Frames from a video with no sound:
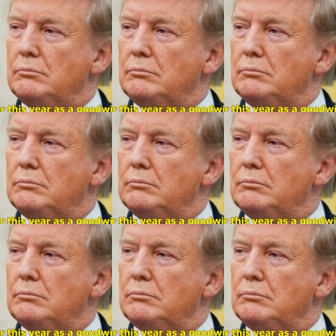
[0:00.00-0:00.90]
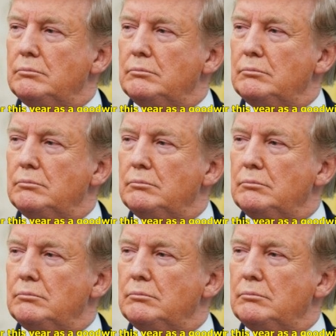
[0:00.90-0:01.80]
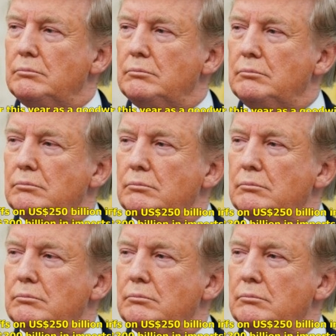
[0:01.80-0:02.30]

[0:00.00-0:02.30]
No one is speaking in this clip.